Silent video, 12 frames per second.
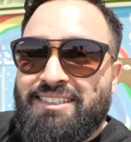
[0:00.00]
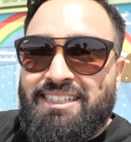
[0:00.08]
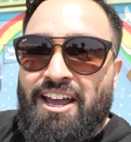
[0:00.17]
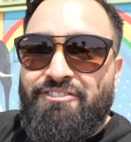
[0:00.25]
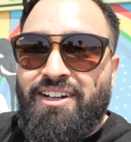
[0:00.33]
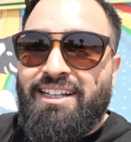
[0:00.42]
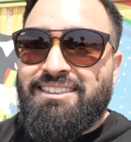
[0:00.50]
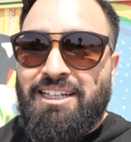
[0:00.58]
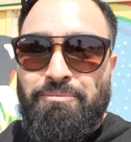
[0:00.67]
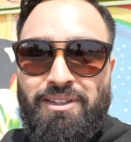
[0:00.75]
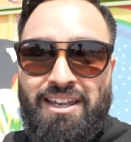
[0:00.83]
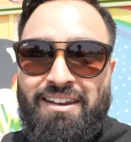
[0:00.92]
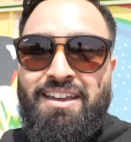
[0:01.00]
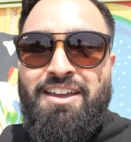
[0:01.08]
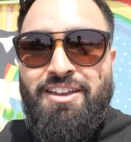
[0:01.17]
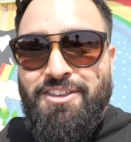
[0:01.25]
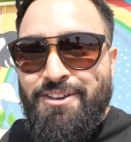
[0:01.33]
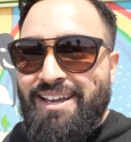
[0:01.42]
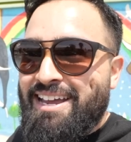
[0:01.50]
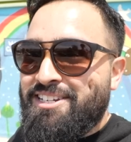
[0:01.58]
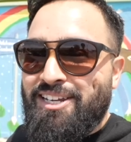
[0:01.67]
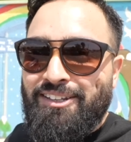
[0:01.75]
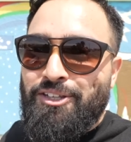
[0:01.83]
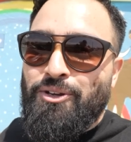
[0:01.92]
is definitely something you guys
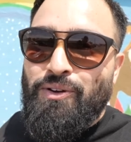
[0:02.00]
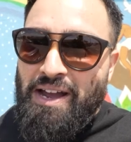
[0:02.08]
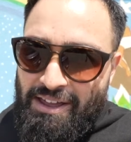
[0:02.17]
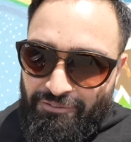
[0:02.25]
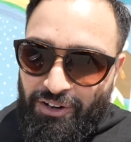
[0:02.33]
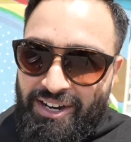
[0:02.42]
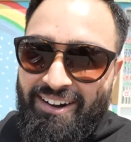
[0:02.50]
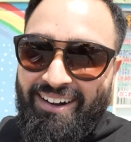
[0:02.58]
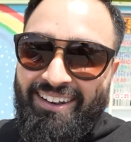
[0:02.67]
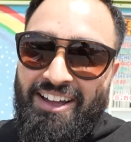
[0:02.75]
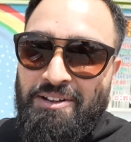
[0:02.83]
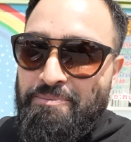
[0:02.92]
should do if you're here in Long